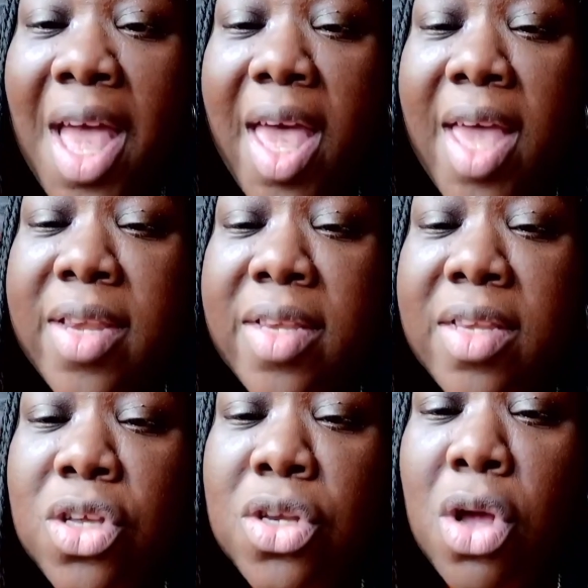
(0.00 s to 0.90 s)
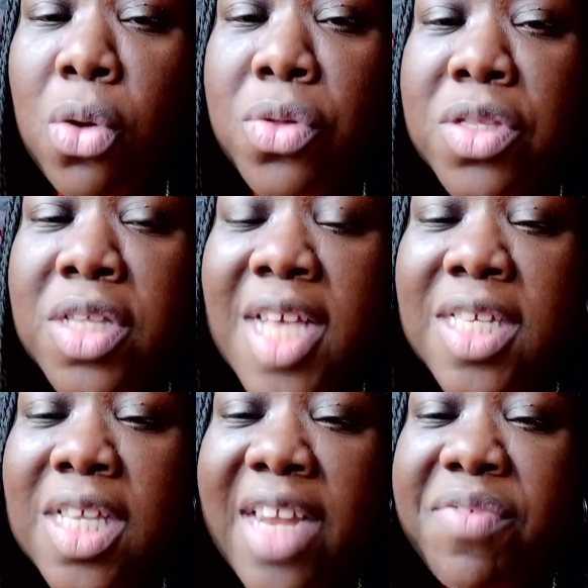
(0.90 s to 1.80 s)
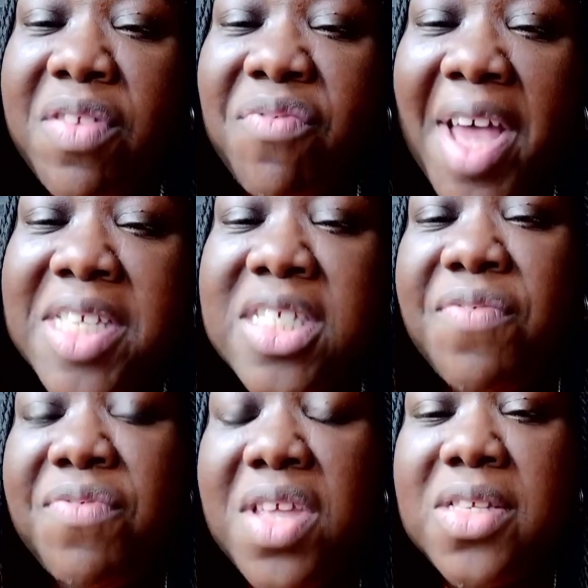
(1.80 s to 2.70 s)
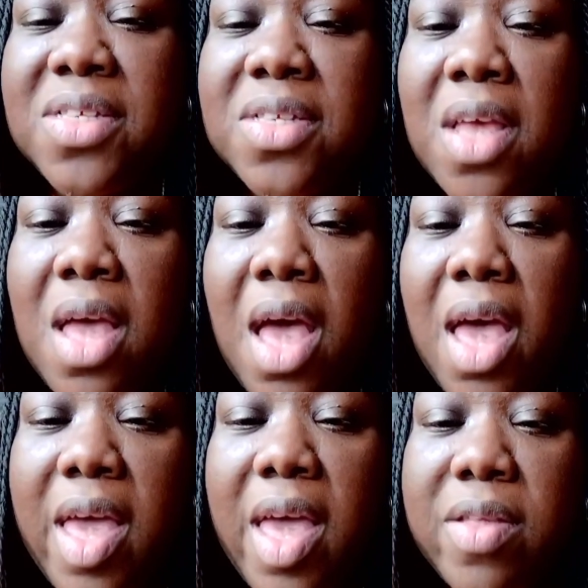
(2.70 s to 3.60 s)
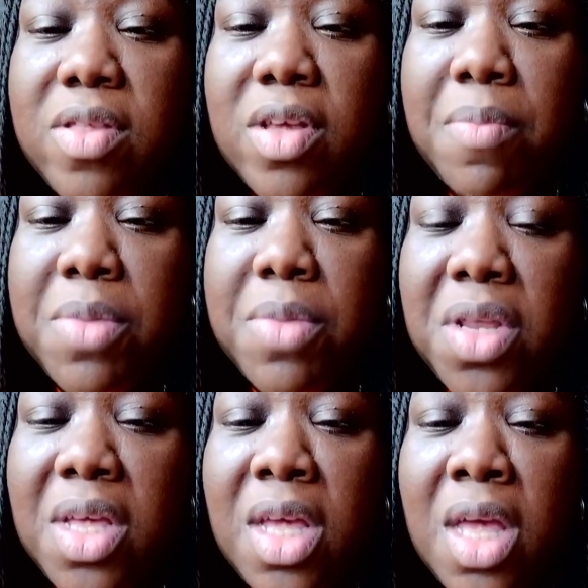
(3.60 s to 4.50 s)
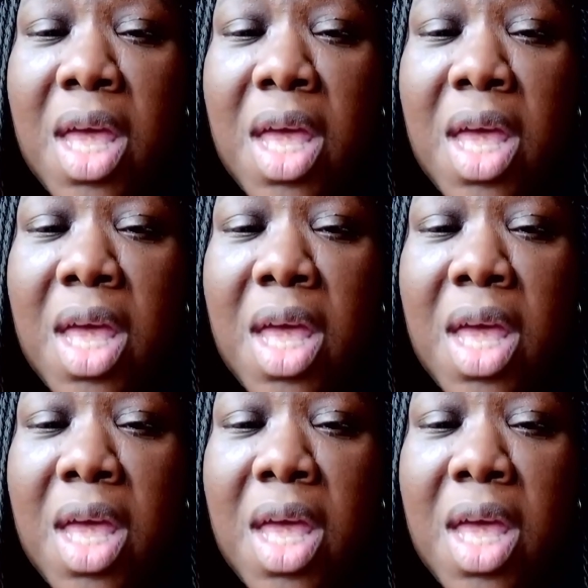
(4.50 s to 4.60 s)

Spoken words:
And, there's a lot of divisiveness in the community.